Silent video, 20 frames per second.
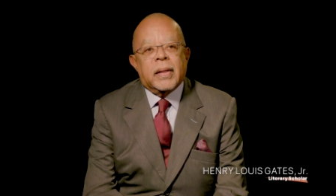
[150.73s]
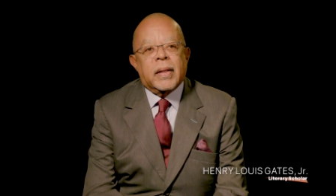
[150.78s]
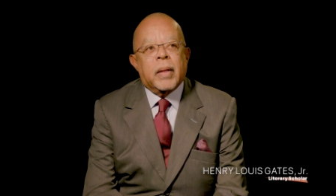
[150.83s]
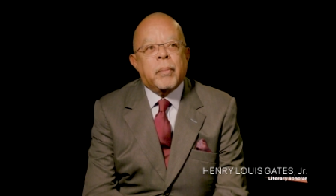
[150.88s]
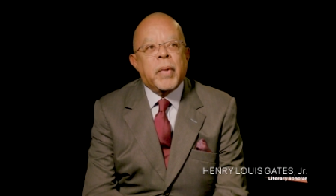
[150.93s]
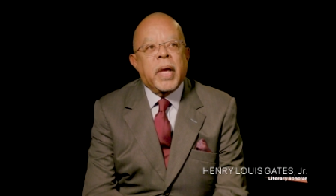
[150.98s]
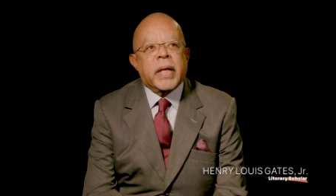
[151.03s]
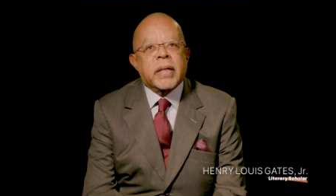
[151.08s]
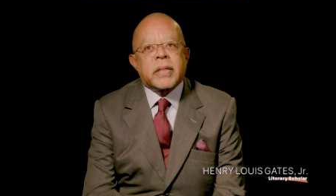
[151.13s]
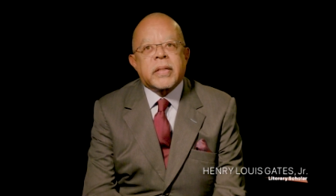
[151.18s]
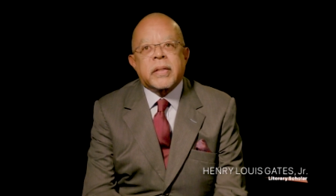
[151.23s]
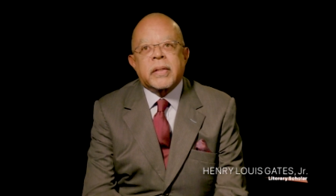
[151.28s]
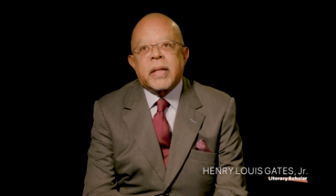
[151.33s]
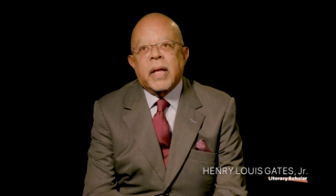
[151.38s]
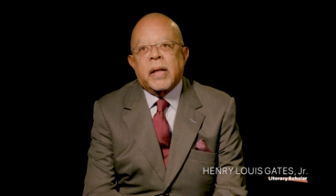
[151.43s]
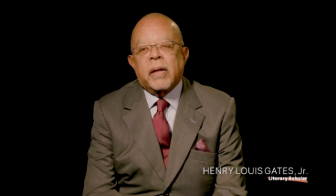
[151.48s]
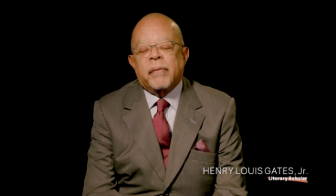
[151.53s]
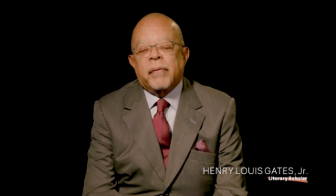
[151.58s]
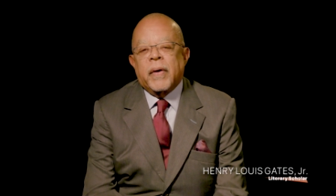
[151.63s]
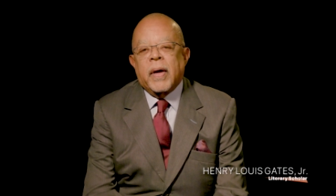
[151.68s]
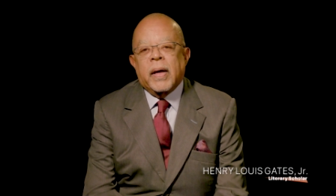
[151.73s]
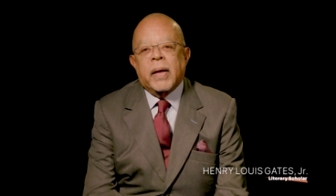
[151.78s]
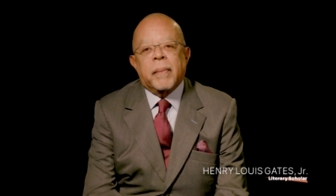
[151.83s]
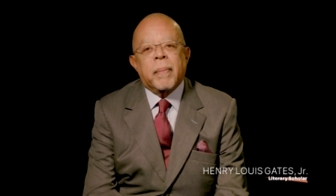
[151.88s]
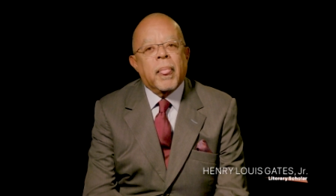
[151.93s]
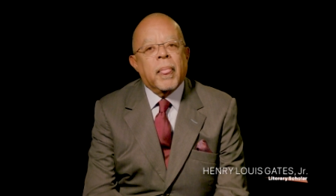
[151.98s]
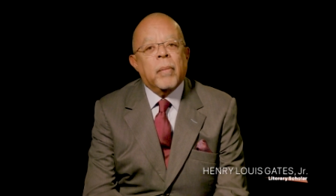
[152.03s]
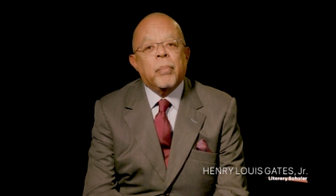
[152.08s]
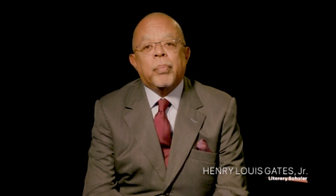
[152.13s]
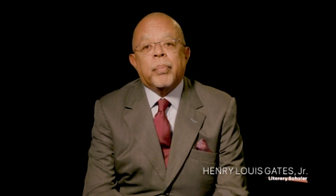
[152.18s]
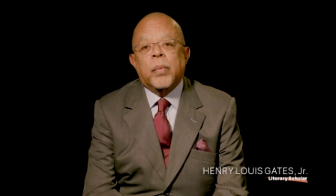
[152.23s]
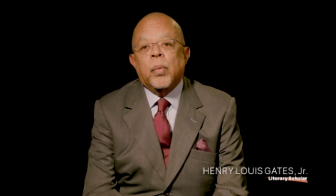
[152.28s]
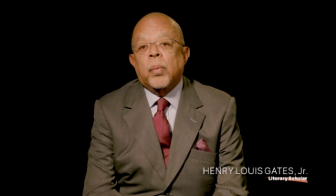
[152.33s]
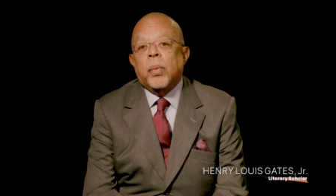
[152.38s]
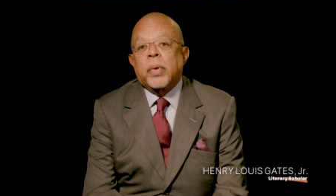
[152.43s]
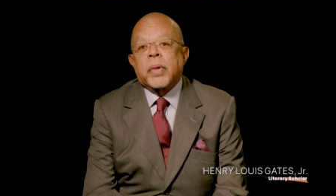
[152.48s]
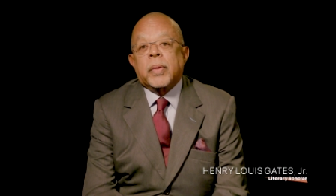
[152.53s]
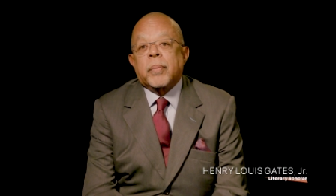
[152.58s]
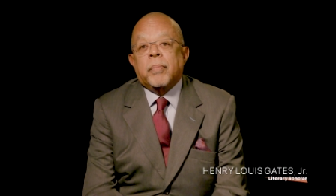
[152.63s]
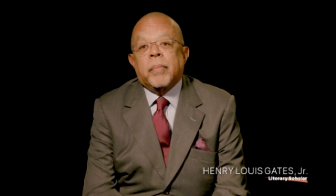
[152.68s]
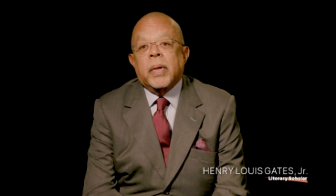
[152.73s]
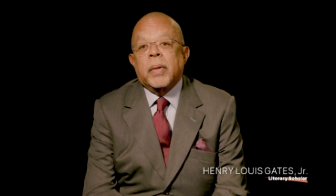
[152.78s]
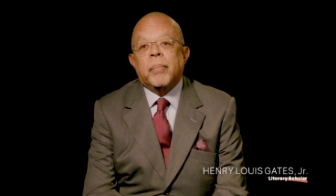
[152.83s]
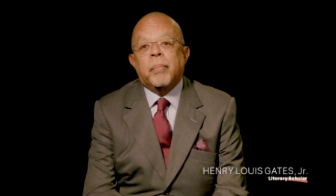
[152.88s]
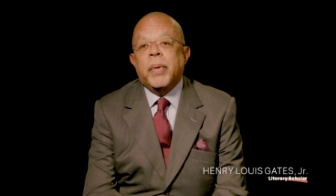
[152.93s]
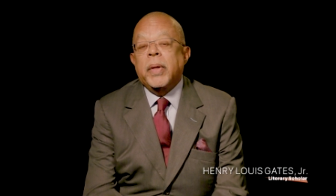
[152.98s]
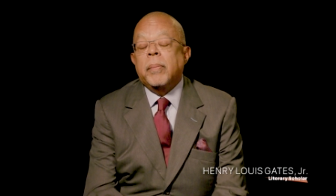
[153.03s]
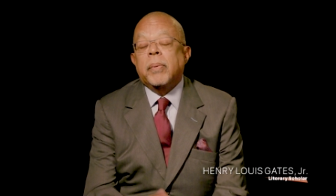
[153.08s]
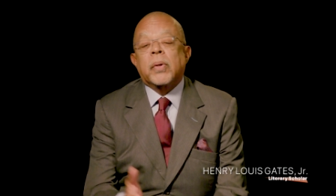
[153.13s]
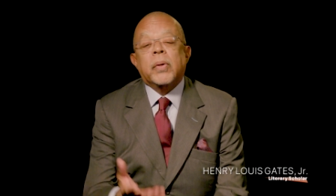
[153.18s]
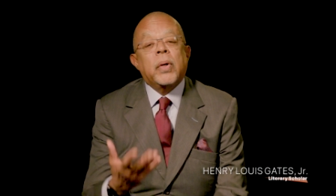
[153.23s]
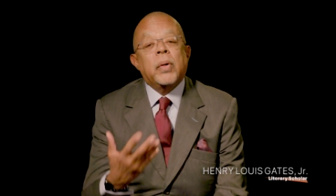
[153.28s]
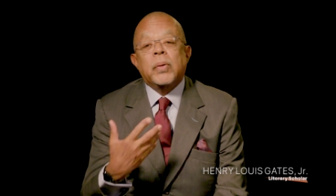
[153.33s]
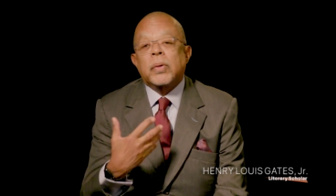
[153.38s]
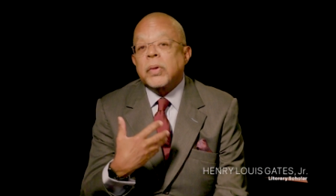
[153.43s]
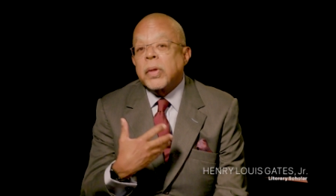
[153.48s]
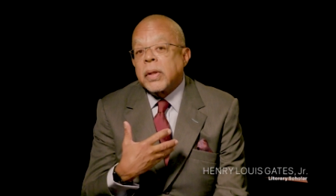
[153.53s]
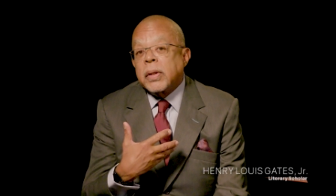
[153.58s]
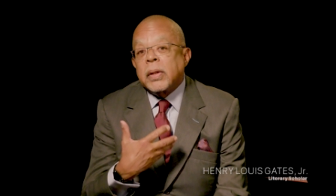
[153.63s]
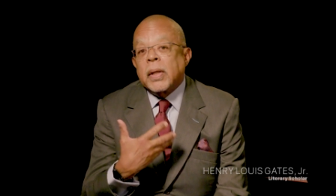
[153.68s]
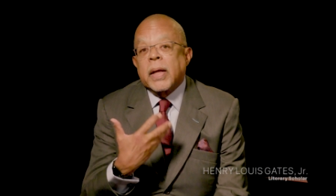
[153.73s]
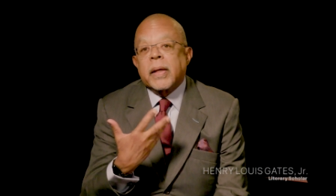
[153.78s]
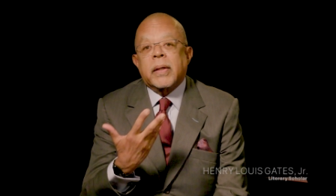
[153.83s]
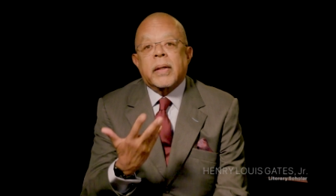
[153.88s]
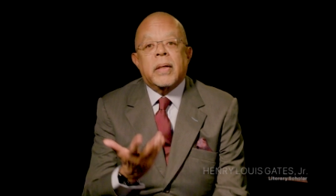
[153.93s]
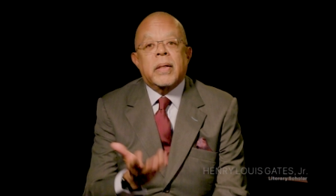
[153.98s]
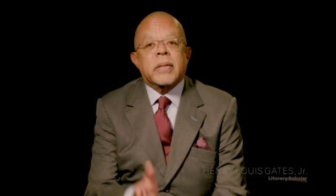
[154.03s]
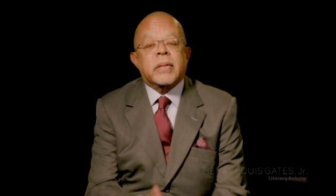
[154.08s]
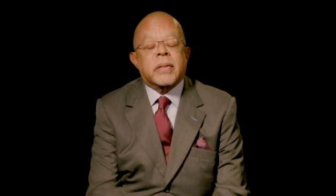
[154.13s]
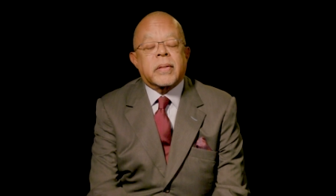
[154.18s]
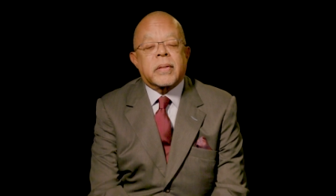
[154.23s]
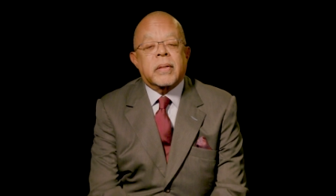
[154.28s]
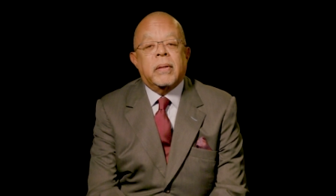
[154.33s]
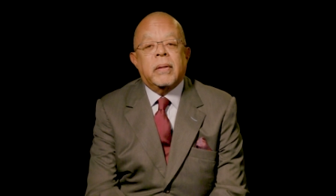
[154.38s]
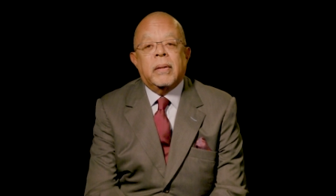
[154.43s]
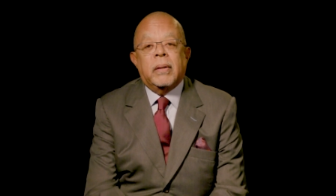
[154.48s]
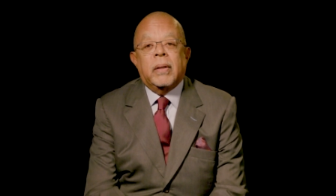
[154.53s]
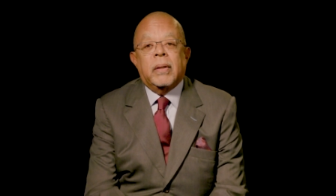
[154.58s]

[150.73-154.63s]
They make us identify with people who don't look like us,